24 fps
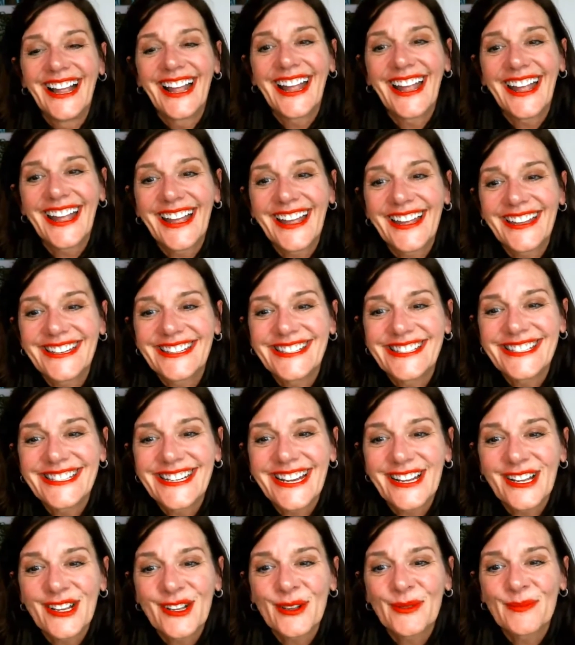And
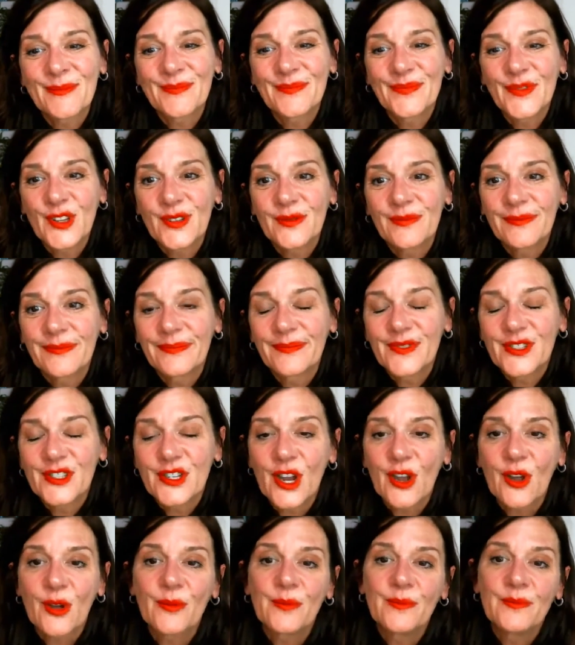
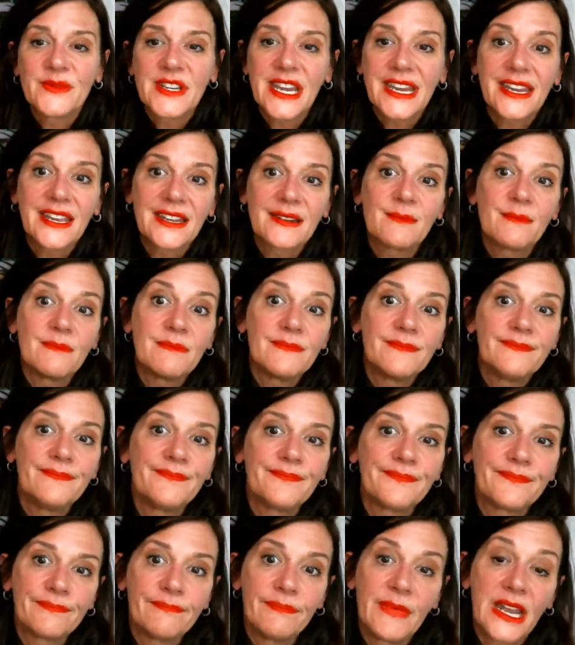so taking
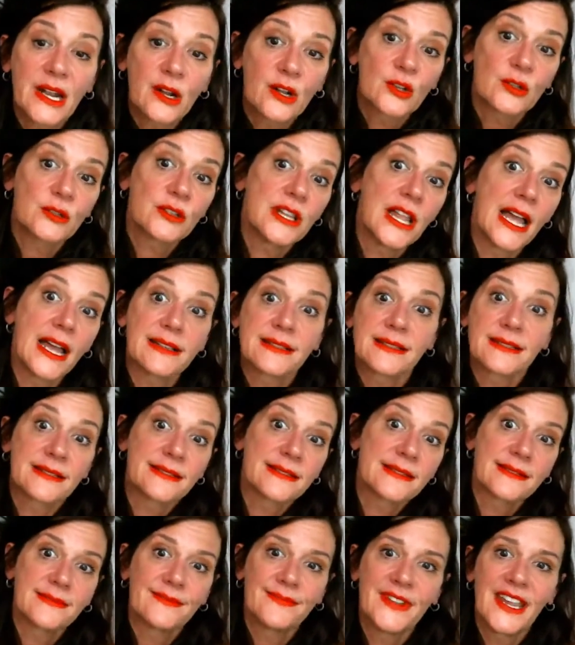medical
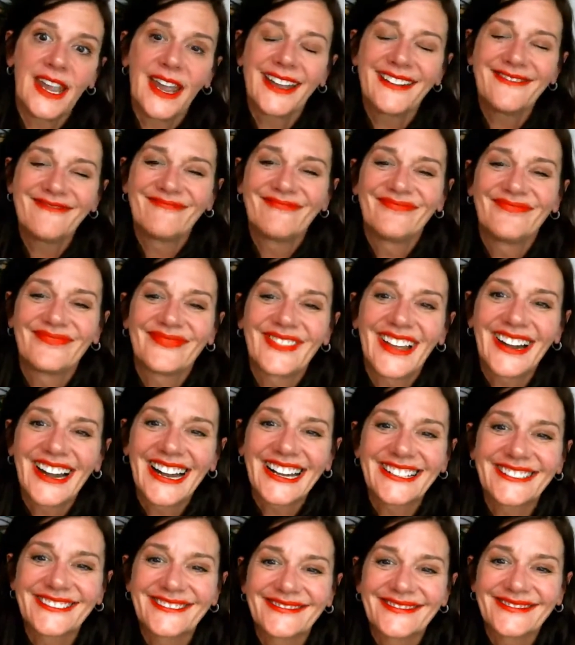classes. Okay. All
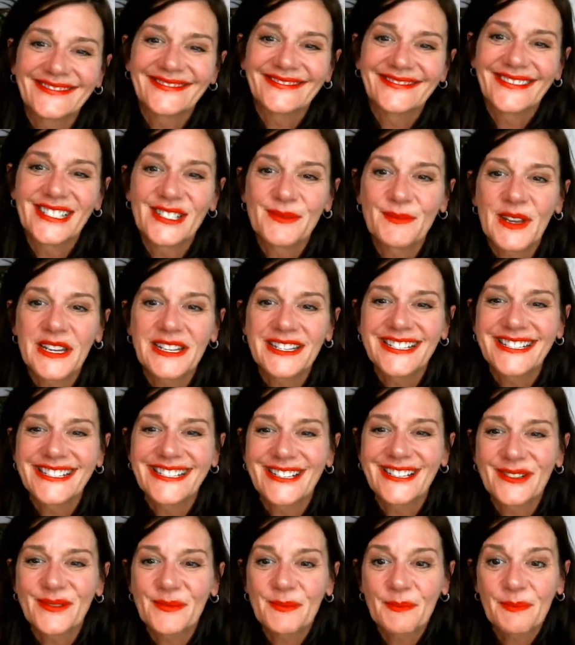right. Speak to you
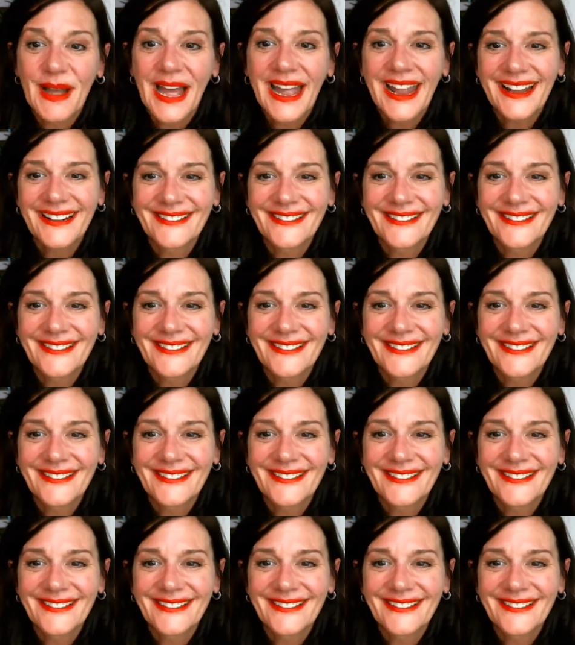soon. Bye.